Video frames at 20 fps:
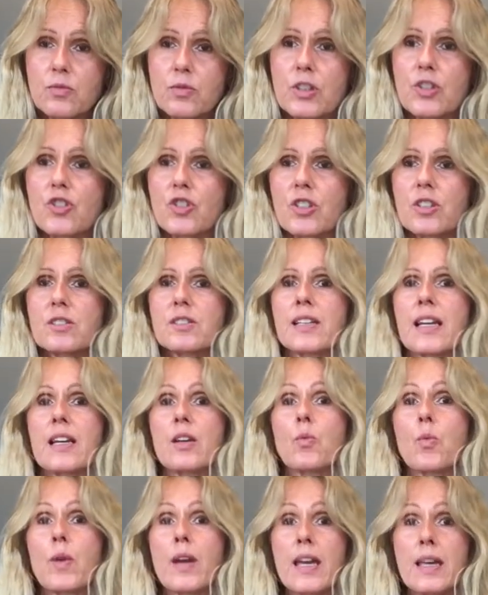which could
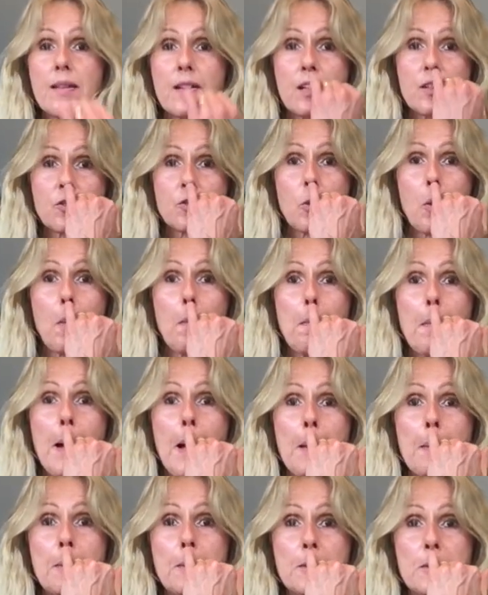take weeks or
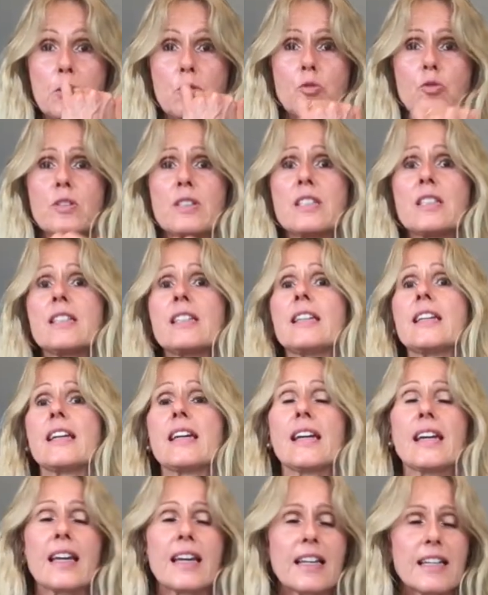months or
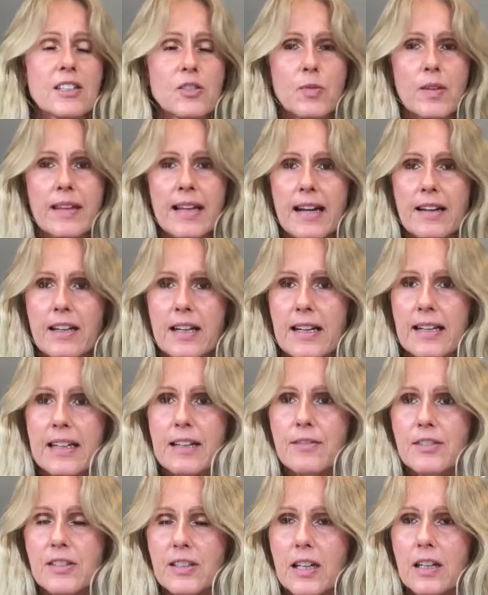years without a
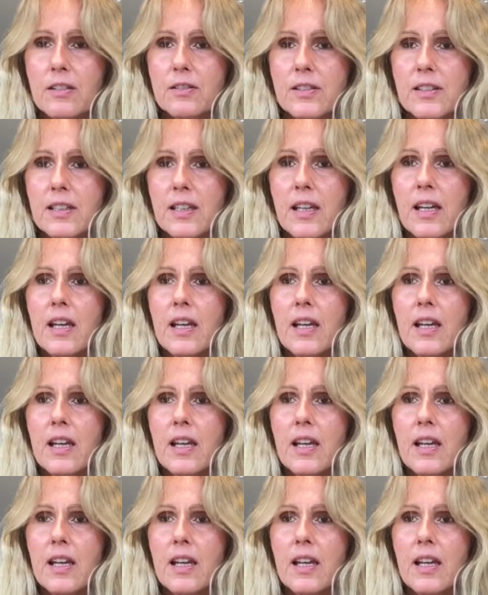clear result,